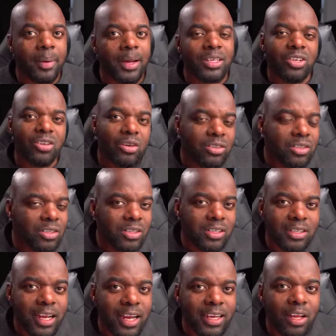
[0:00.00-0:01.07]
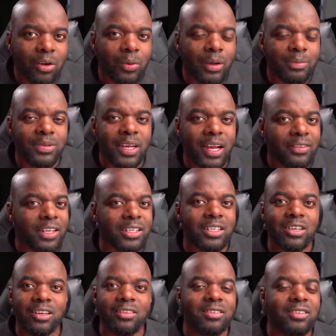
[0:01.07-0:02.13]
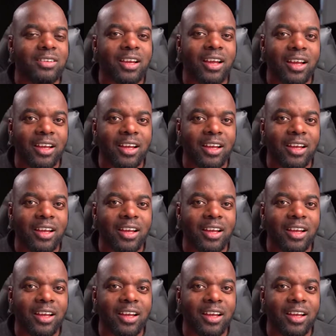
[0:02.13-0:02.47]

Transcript: But you're not just designing a website that just